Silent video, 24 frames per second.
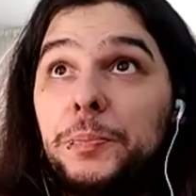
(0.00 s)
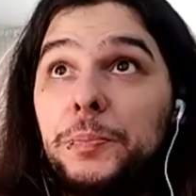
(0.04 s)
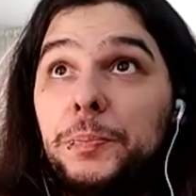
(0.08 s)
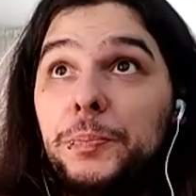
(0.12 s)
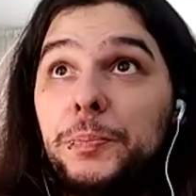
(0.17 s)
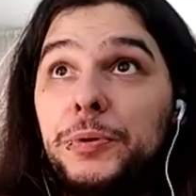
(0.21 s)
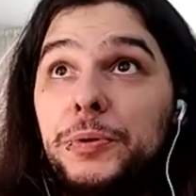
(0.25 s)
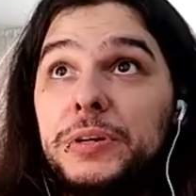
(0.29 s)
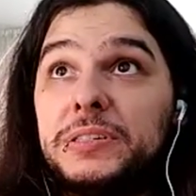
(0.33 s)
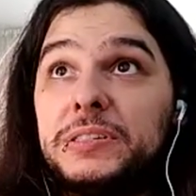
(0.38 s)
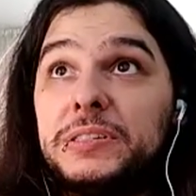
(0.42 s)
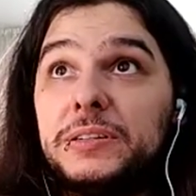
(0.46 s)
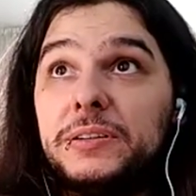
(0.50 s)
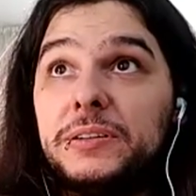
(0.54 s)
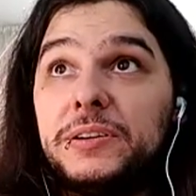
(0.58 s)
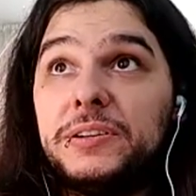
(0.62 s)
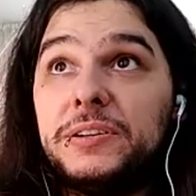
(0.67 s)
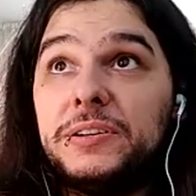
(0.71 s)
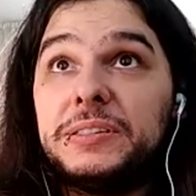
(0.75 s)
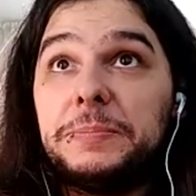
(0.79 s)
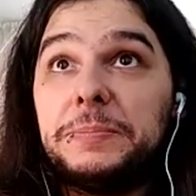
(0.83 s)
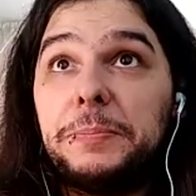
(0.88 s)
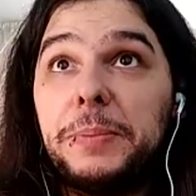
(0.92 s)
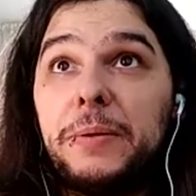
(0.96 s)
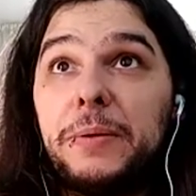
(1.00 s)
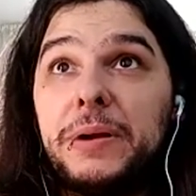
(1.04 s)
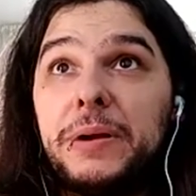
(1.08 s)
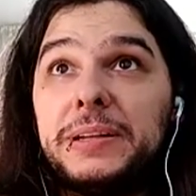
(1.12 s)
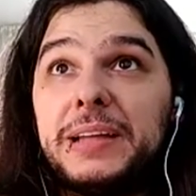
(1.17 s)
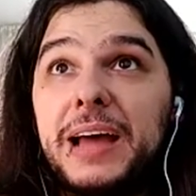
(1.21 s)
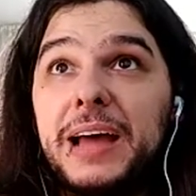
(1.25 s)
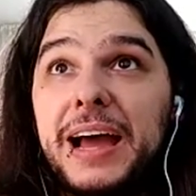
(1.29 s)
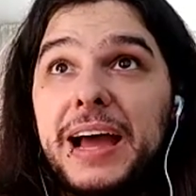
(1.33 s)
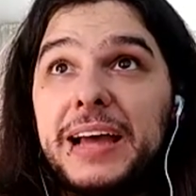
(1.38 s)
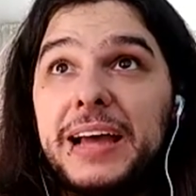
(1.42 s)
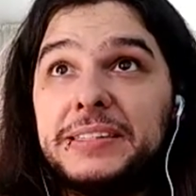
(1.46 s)
Prisoners in
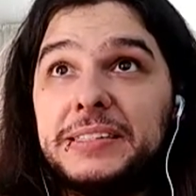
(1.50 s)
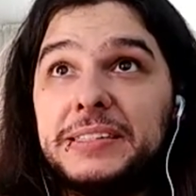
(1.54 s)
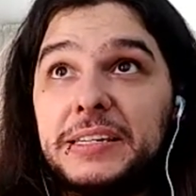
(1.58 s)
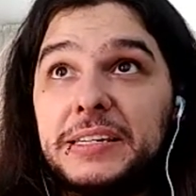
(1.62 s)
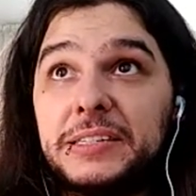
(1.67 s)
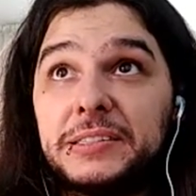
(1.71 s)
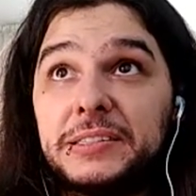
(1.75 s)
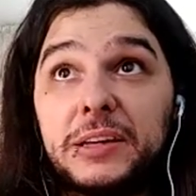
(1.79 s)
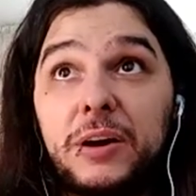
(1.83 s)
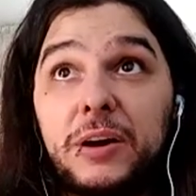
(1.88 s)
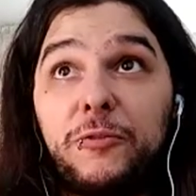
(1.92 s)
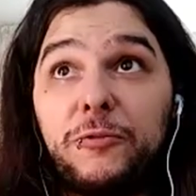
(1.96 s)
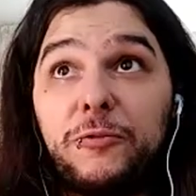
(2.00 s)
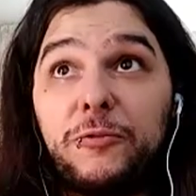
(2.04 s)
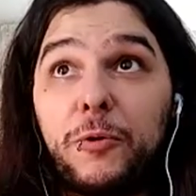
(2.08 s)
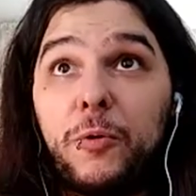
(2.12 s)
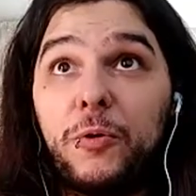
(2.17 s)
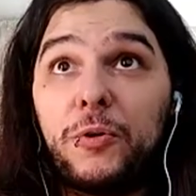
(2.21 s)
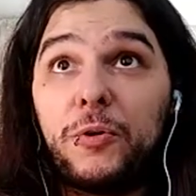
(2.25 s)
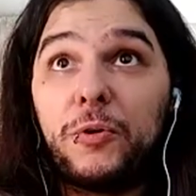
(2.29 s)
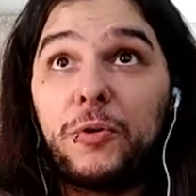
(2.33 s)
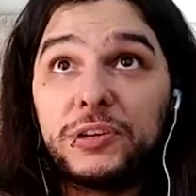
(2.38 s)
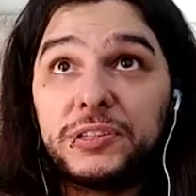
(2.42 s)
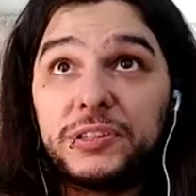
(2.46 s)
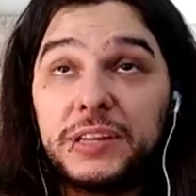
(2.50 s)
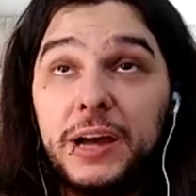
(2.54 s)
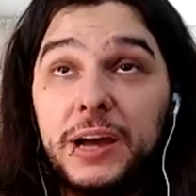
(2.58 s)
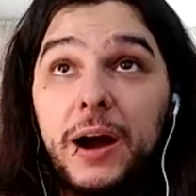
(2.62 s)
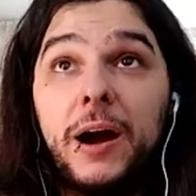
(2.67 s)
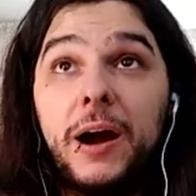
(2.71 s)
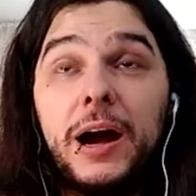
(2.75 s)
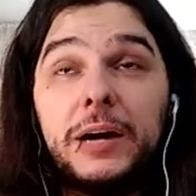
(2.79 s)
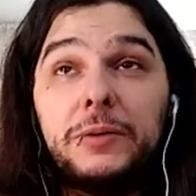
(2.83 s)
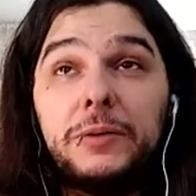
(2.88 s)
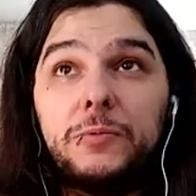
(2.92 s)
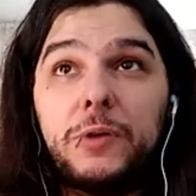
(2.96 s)
Paradise is, of course, a
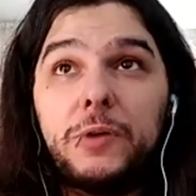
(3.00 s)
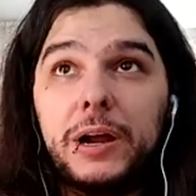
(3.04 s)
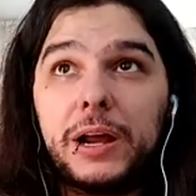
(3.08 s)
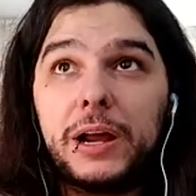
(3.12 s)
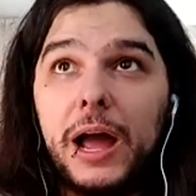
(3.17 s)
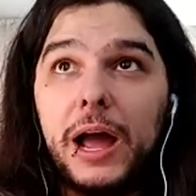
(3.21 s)
hard rock